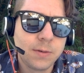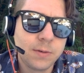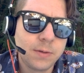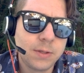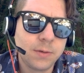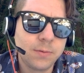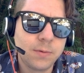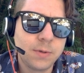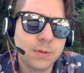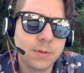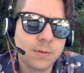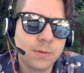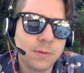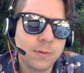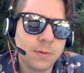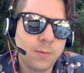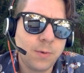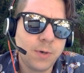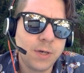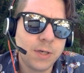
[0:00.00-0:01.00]
So
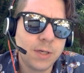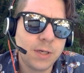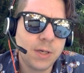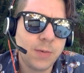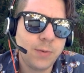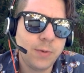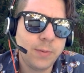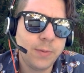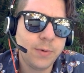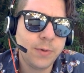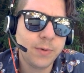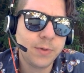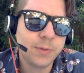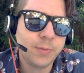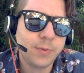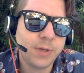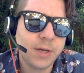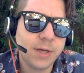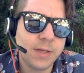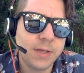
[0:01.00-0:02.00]
what can we
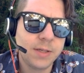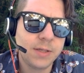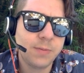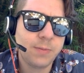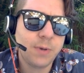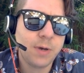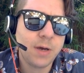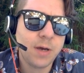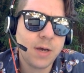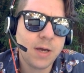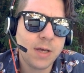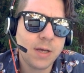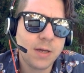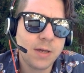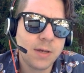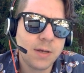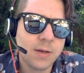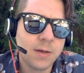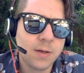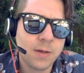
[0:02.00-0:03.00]
multiply this by?
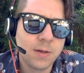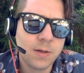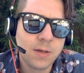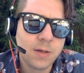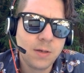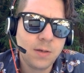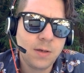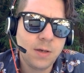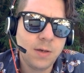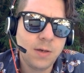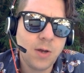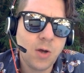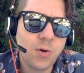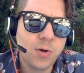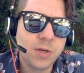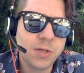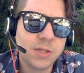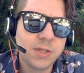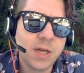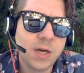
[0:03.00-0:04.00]
And
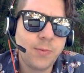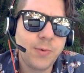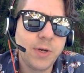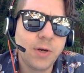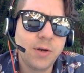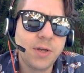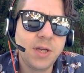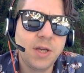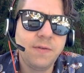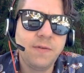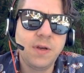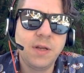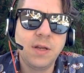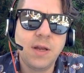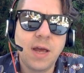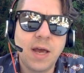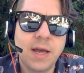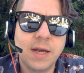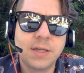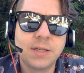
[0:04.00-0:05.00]
notice that we are
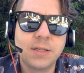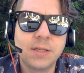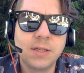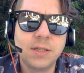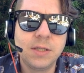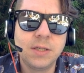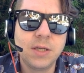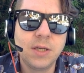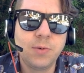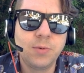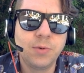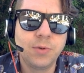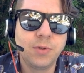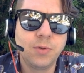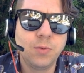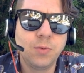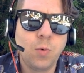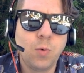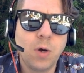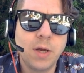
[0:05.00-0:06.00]
given x is equal
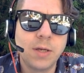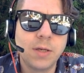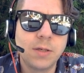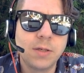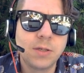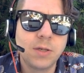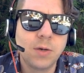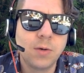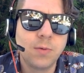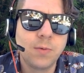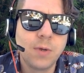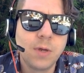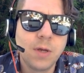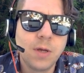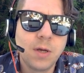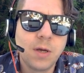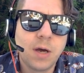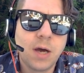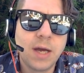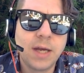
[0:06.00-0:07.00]
to 1. So
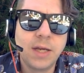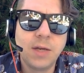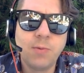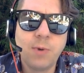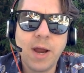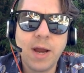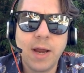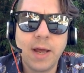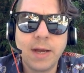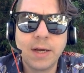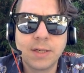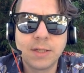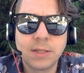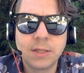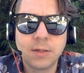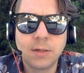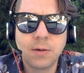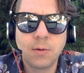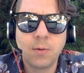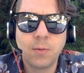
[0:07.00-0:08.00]
I can write
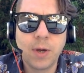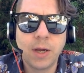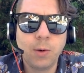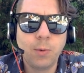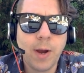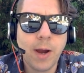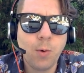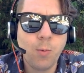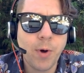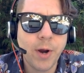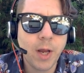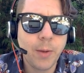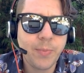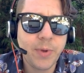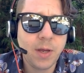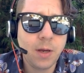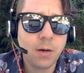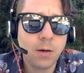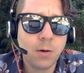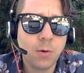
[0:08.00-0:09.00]
1 up
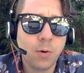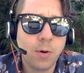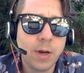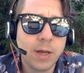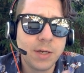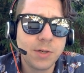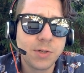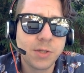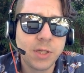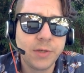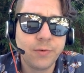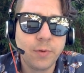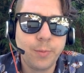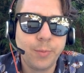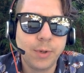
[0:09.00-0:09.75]
here, or I can just leave it